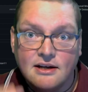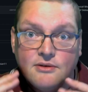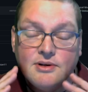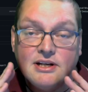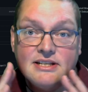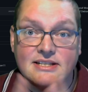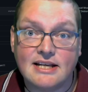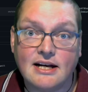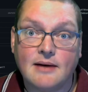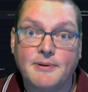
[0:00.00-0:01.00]
We're going to
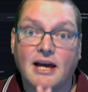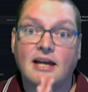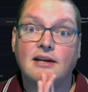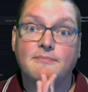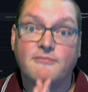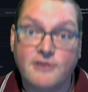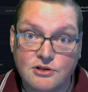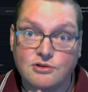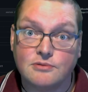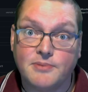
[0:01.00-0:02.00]
set up a
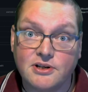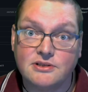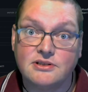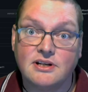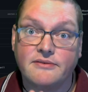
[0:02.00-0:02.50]
Virtualbox